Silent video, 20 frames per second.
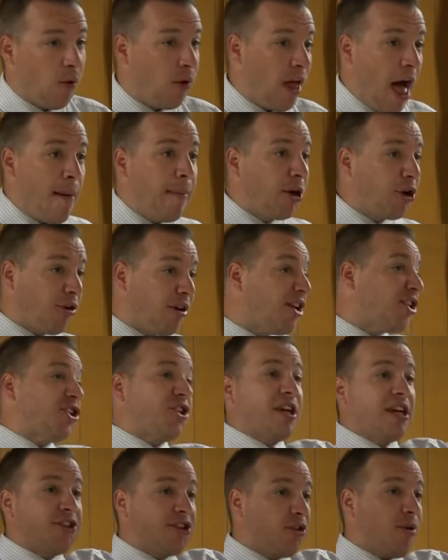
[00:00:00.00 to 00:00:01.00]
well, I'm a
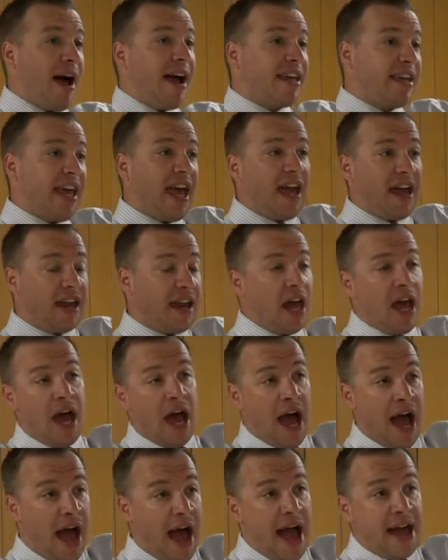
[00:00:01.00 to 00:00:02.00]
Christian, so I can't
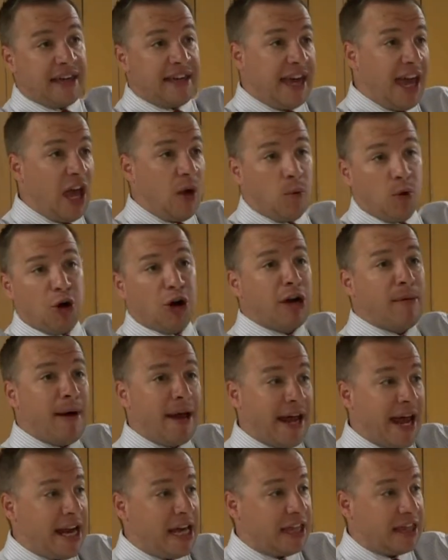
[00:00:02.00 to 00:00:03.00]
I can't worry
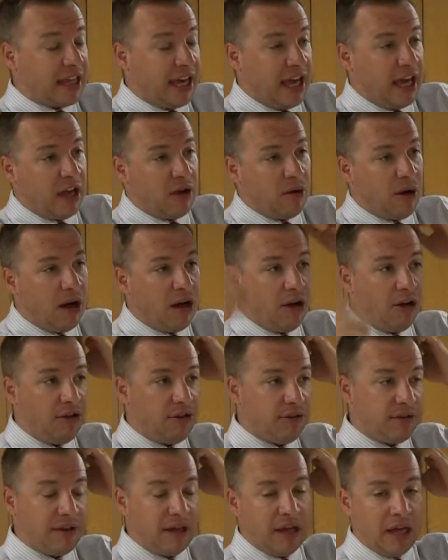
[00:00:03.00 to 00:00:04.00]
about anything. Well,